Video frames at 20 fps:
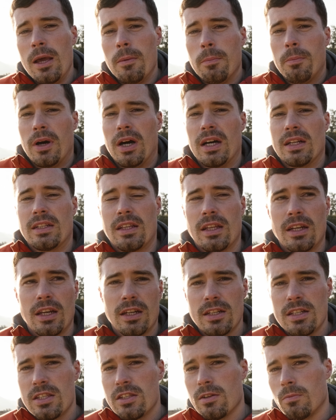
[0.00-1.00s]
But then I
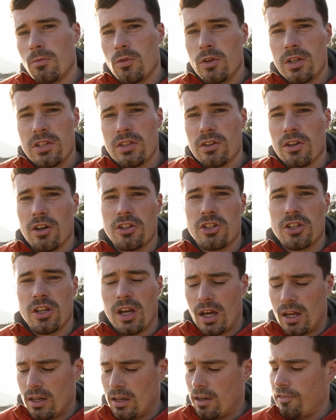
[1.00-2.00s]
did some research
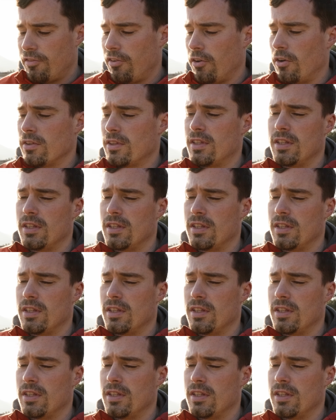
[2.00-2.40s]
and I found